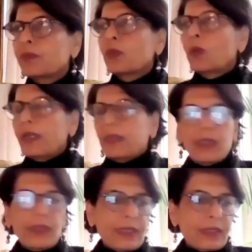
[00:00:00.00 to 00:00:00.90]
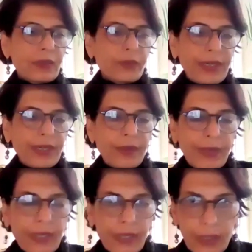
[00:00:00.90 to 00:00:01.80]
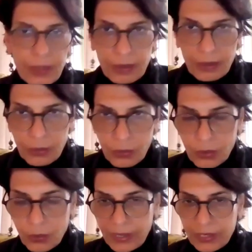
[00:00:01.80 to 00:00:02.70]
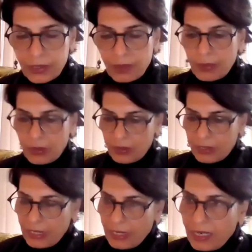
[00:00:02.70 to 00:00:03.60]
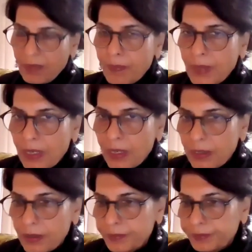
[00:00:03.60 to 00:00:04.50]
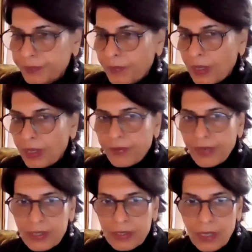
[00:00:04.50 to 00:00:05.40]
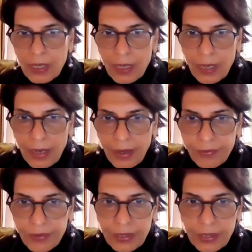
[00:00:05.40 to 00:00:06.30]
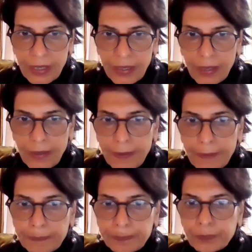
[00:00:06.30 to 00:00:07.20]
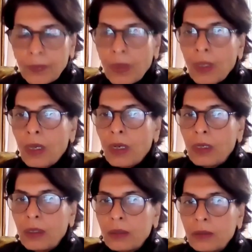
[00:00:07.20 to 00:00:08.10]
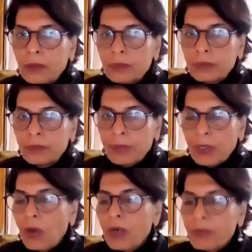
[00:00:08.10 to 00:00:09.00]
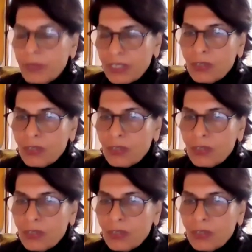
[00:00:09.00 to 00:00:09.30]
No, I think that's a very, very good question, because it will help me address everything beyond